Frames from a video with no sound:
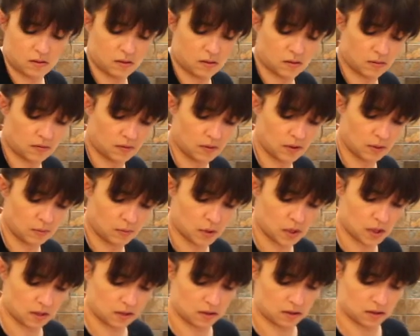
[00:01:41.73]

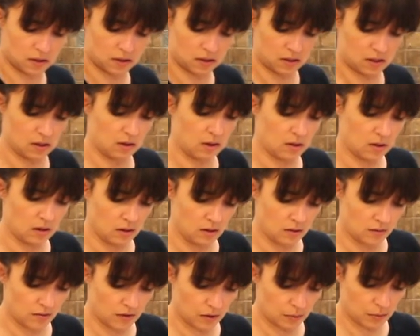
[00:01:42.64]
Let's
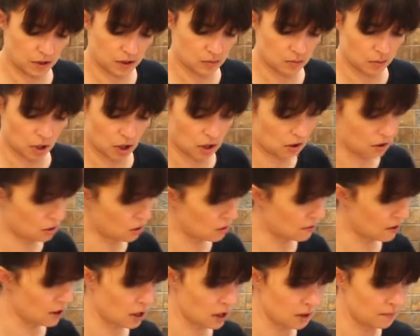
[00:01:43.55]
flip this bird
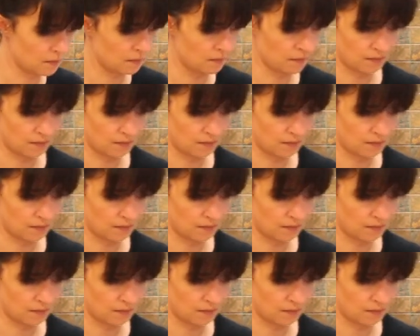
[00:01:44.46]
over